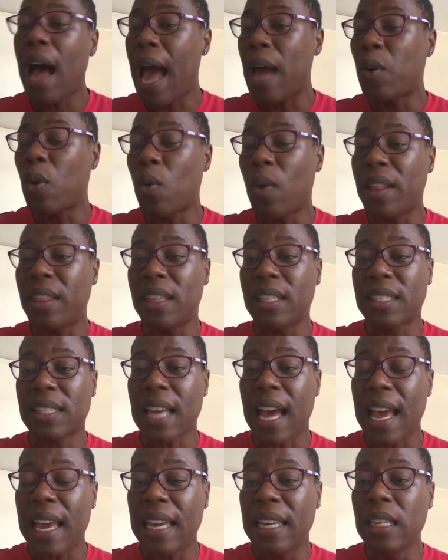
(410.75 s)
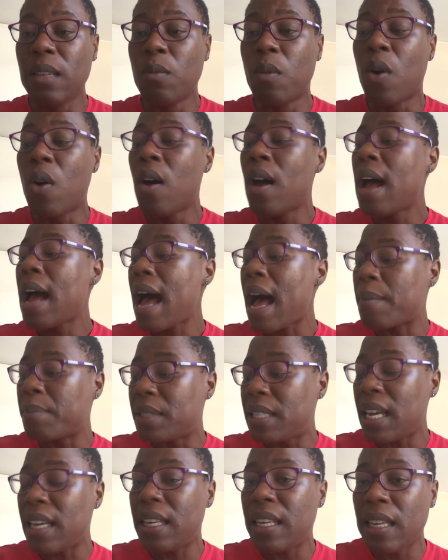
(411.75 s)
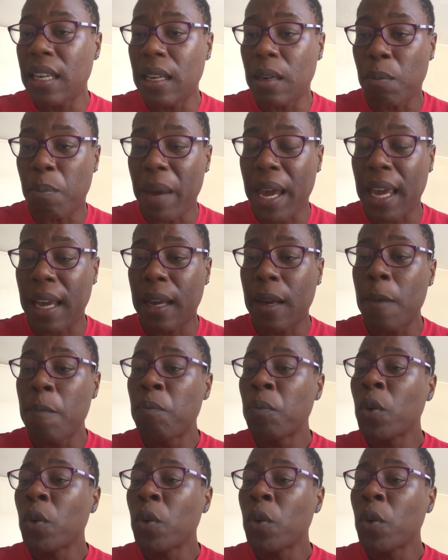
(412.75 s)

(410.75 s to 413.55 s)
I don't want this car anymore. I'm taking it back.